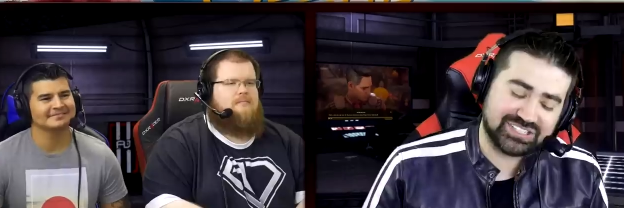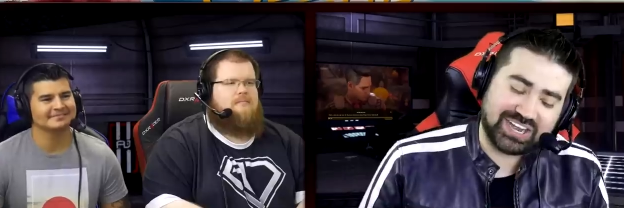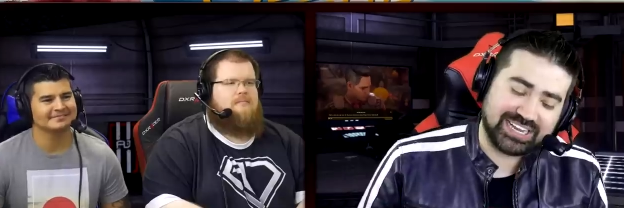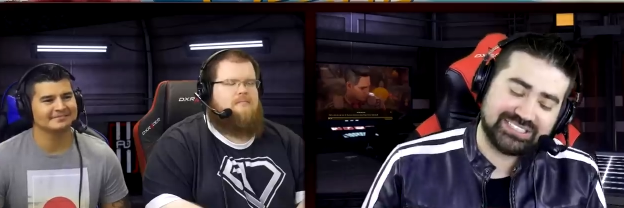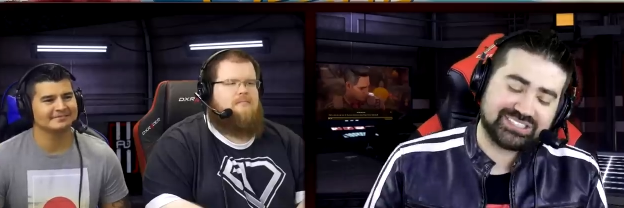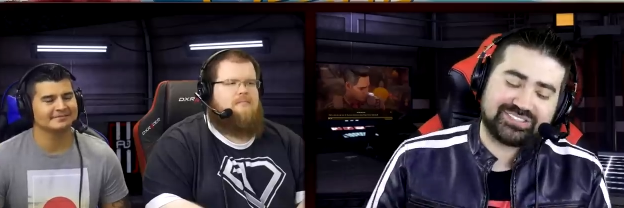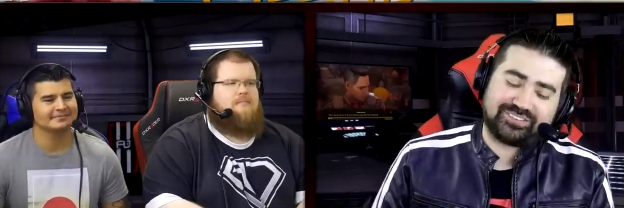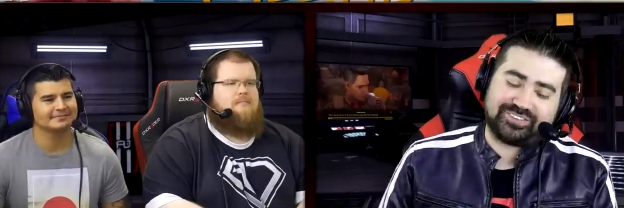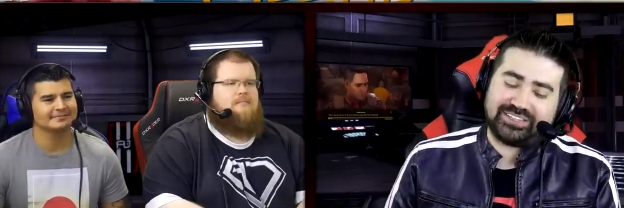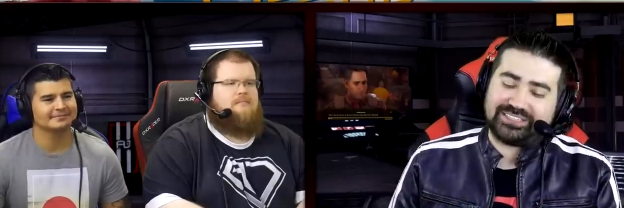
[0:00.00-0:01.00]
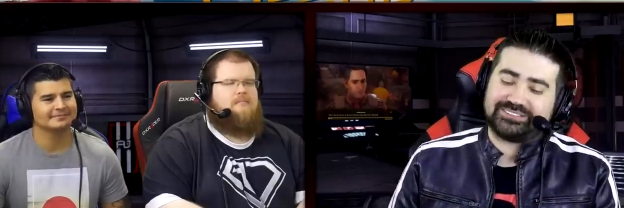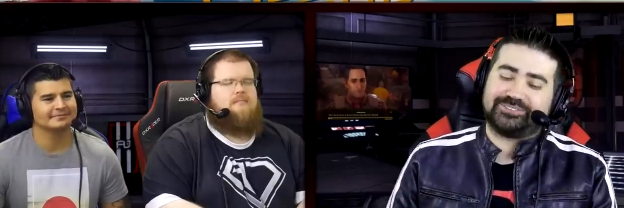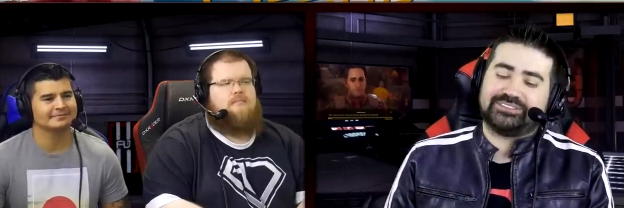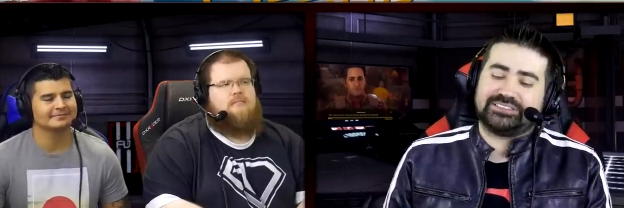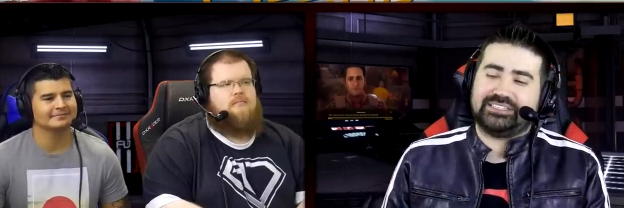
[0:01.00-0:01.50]
Speaker 1: So I just felt like there
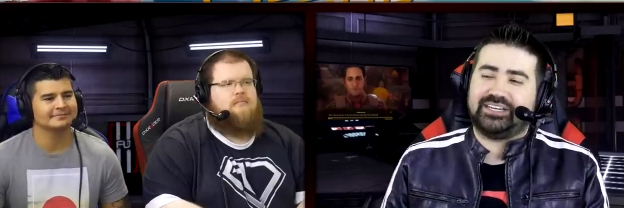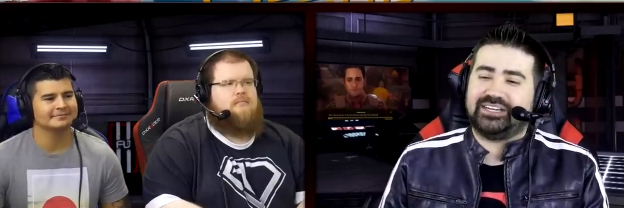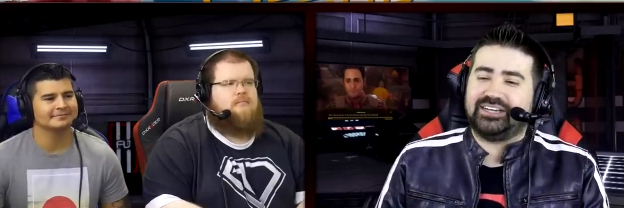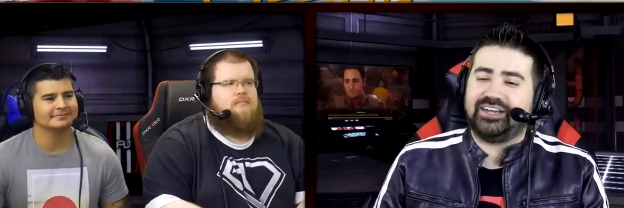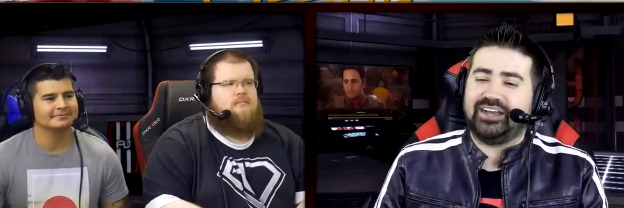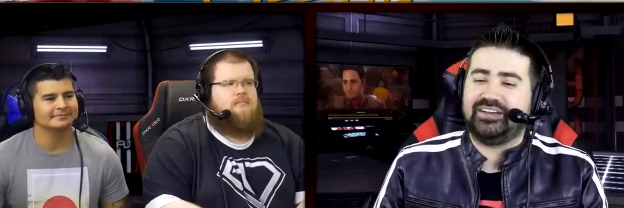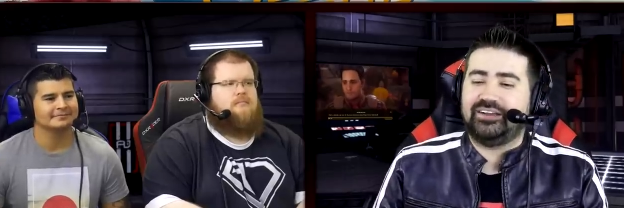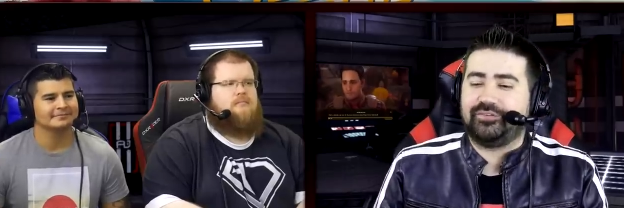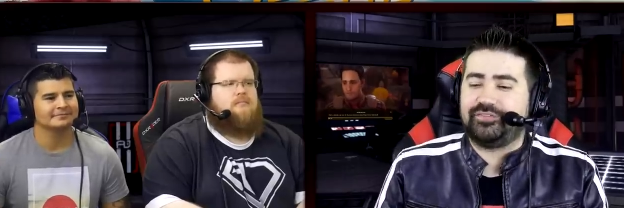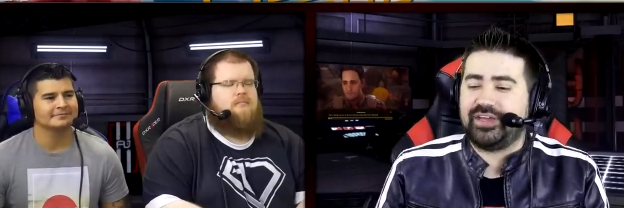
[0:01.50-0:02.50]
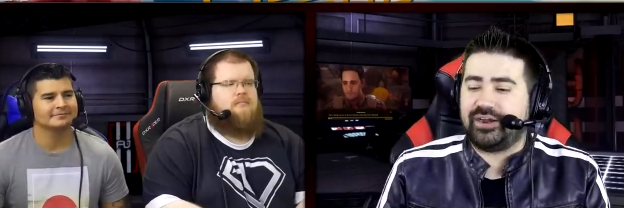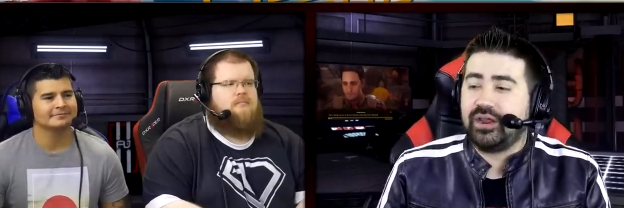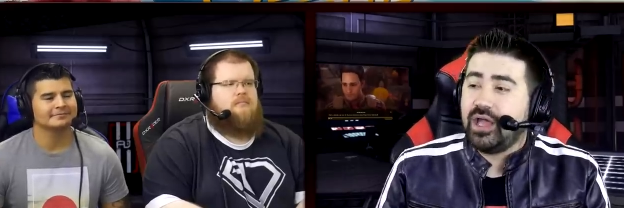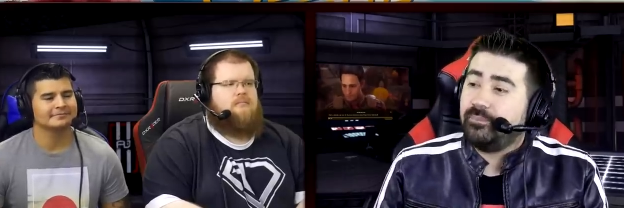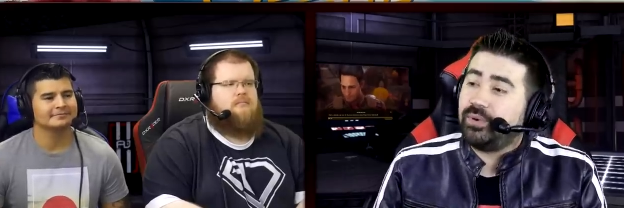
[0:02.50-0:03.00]
wasn't uh, uh, enough there.